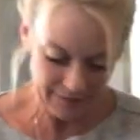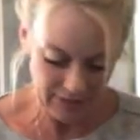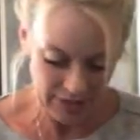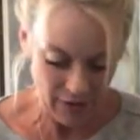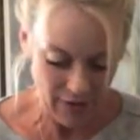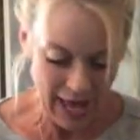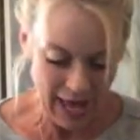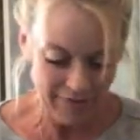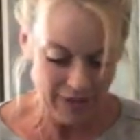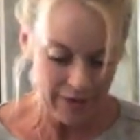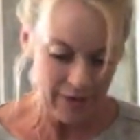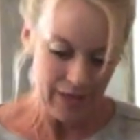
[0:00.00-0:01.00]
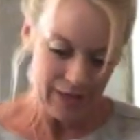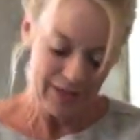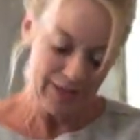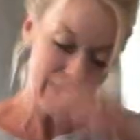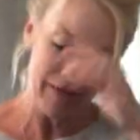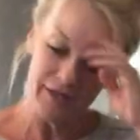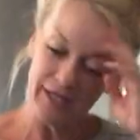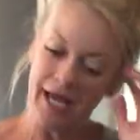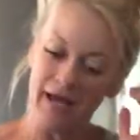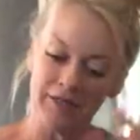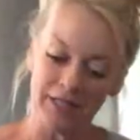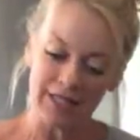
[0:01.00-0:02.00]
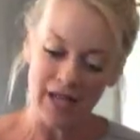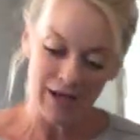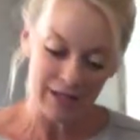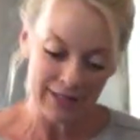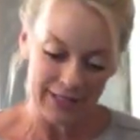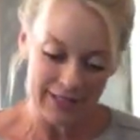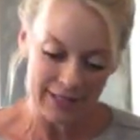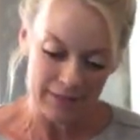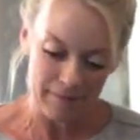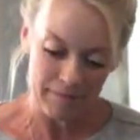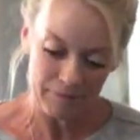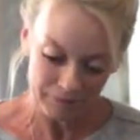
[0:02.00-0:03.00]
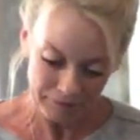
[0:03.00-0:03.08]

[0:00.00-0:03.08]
So I definitely have a sock system.